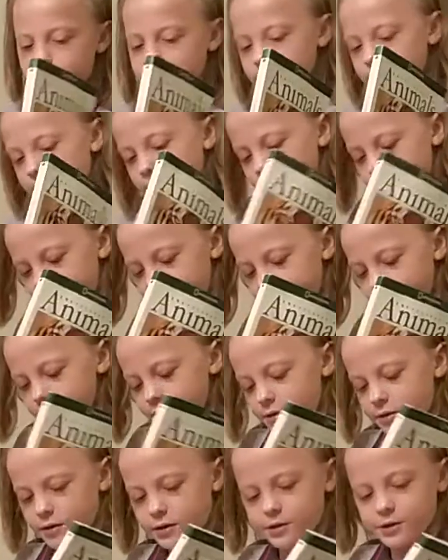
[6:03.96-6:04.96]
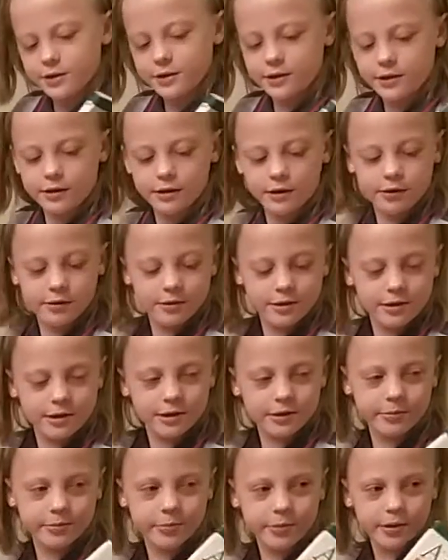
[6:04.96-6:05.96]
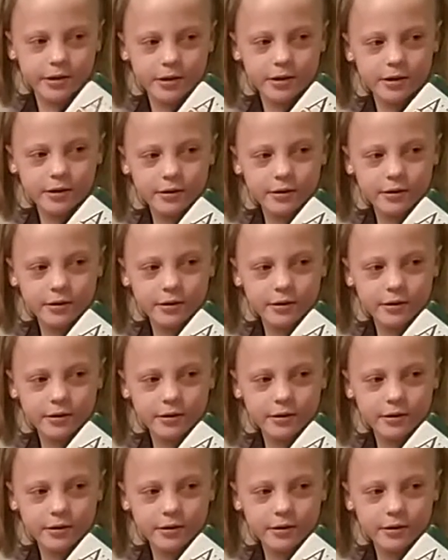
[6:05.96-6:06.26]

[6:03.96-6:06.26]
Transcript: you could just use this book.